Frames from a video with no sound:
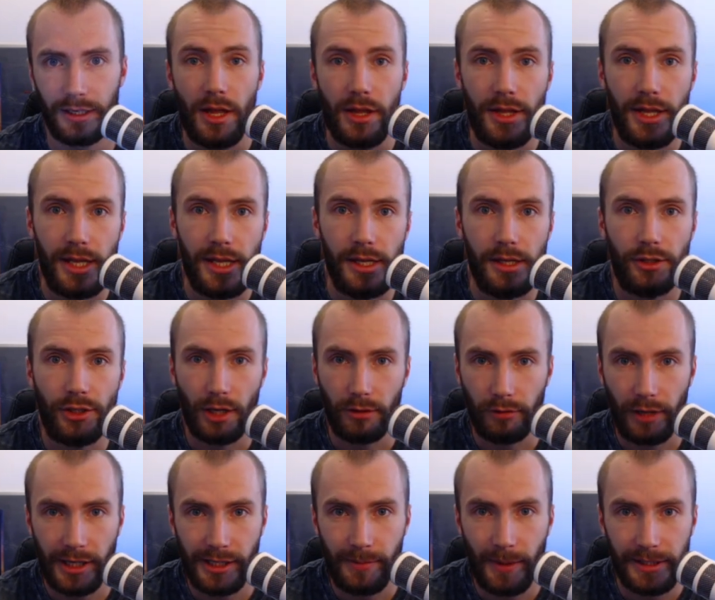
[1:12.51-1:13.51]
The
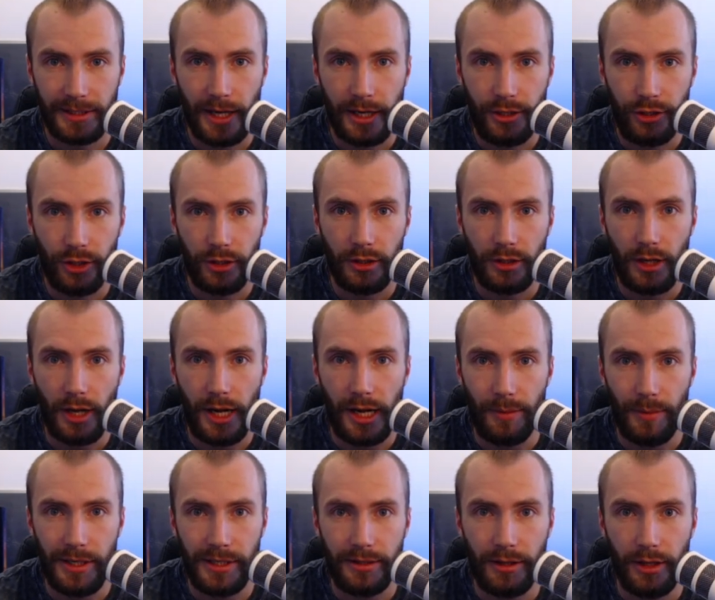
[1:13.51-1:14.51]
general expectation
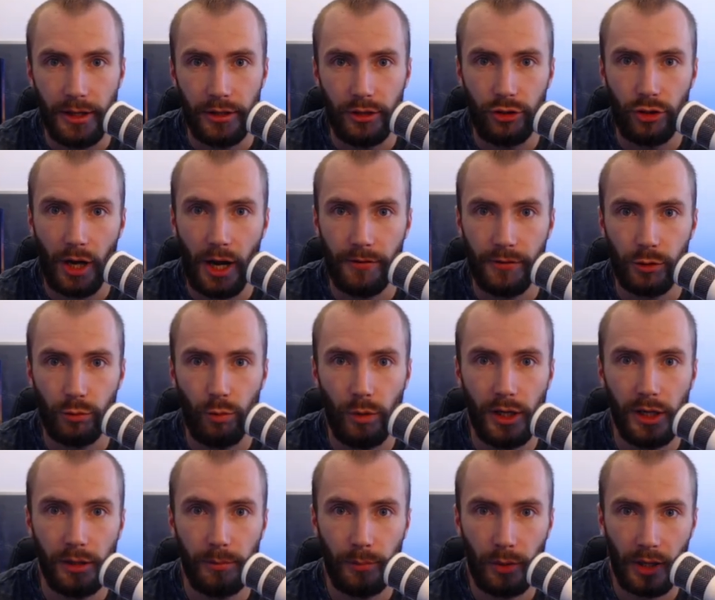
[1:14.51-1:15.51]
um, is that drivers
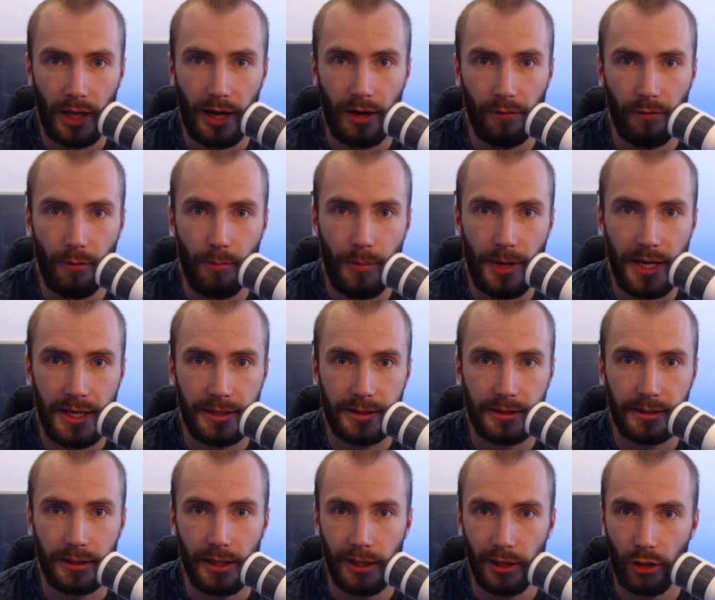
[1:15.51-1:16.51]
will pull out of the
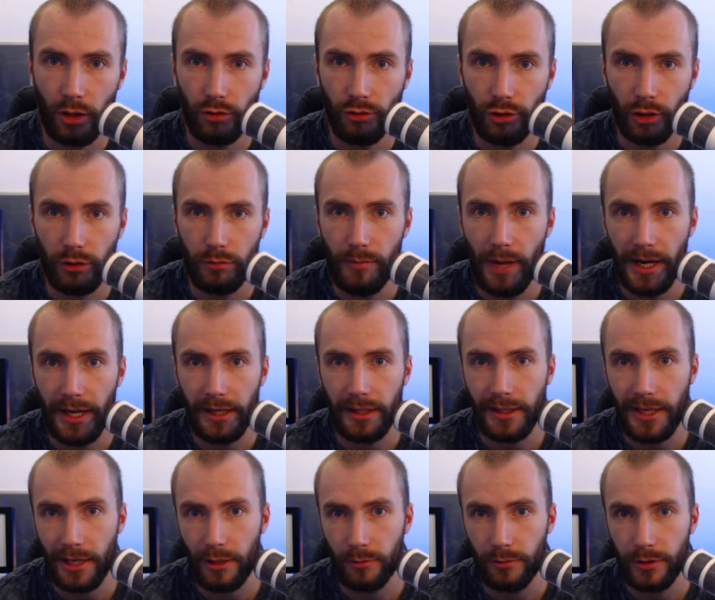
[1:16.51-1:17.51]
pits in a controlled manner,
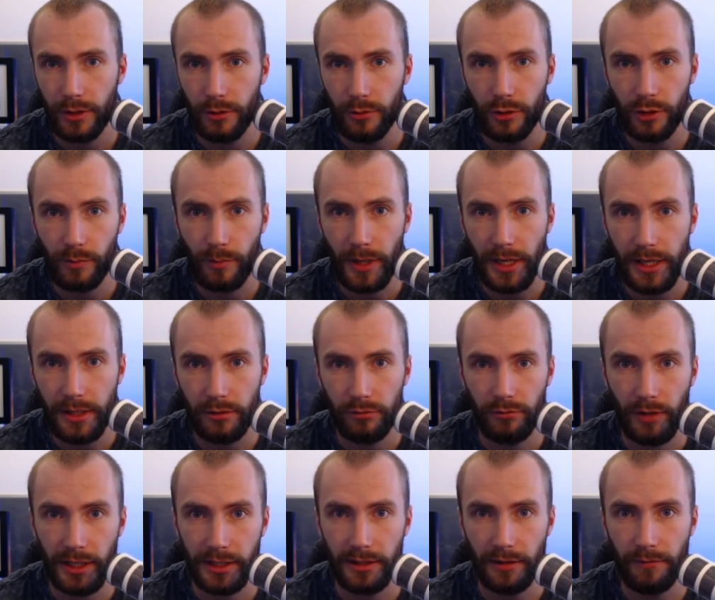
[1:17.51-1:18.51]
get up to speed
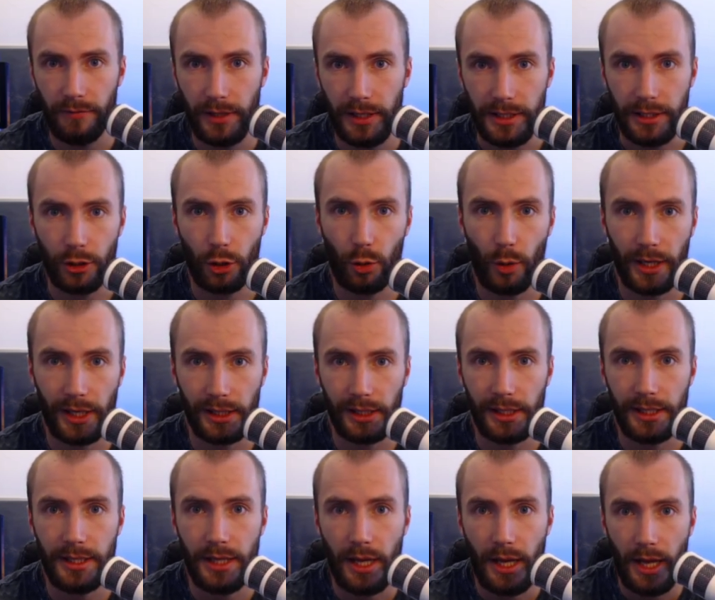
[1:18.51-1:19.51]
relatively
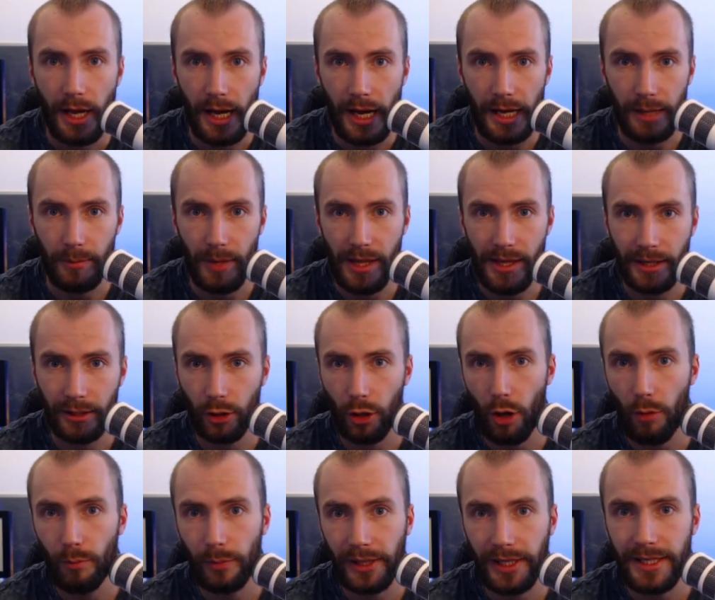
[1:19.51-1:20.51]
quickly, um, and then
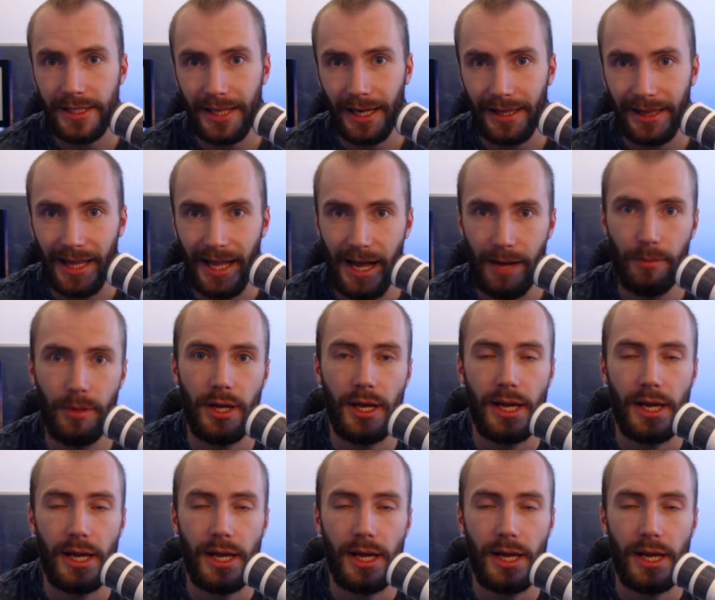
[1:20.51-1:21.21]
complete a lap